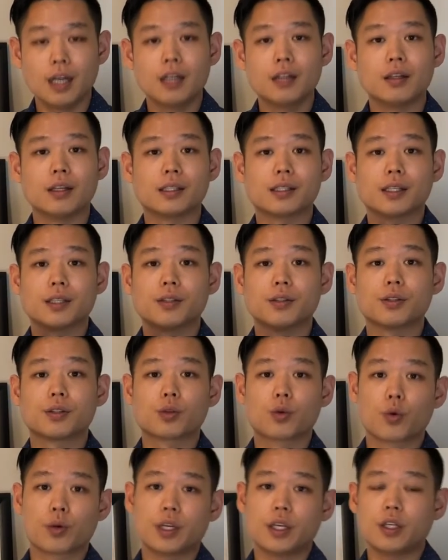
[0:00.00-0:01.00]
Let's get the
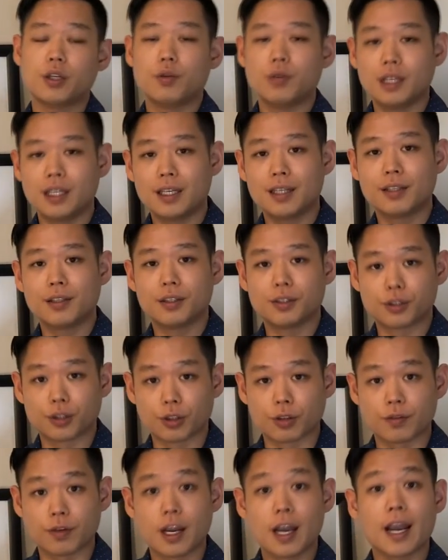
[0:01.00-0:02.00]
score that you need and
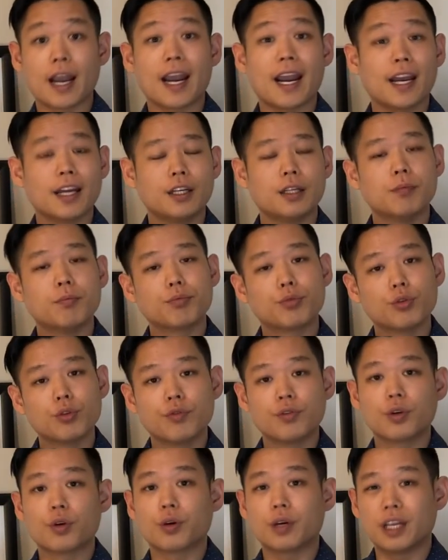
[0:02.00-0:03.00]
deserve and
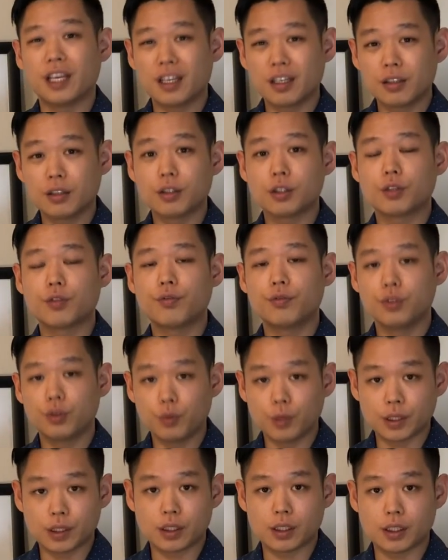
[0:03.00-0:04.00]
improve your English
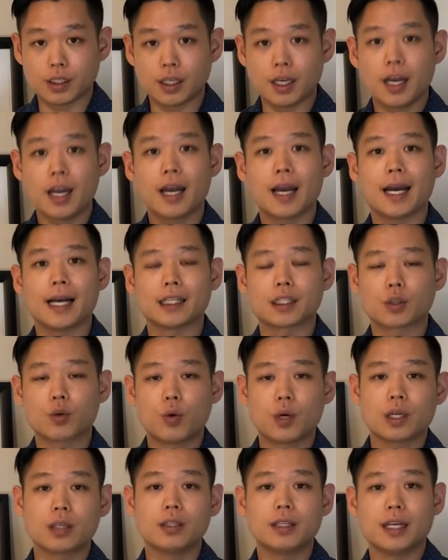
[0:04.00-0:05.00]
fluency as
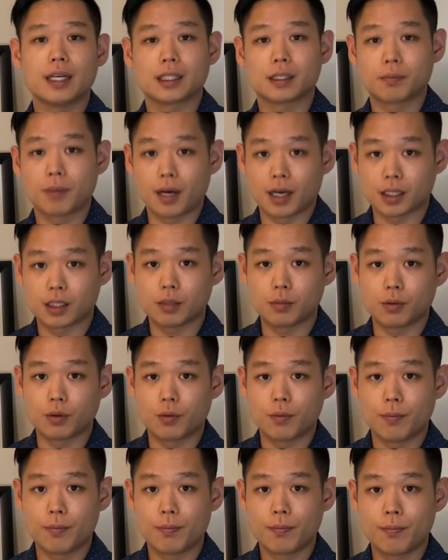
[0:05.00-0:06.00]
quickly as possible.
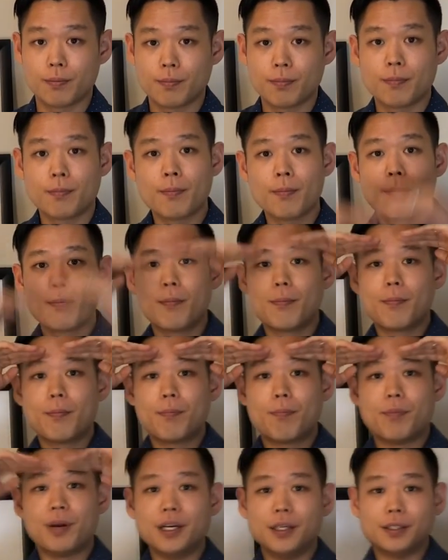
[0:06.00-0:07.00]

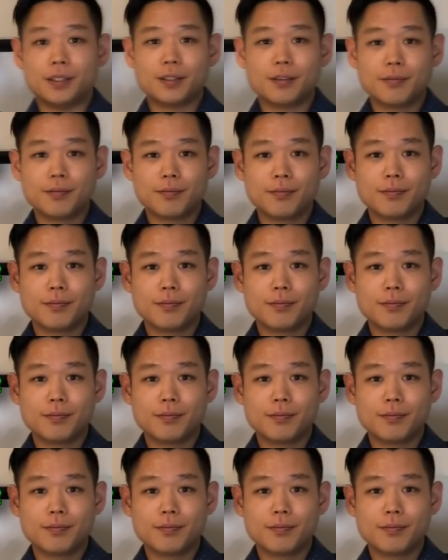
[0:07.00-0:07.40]
Peace!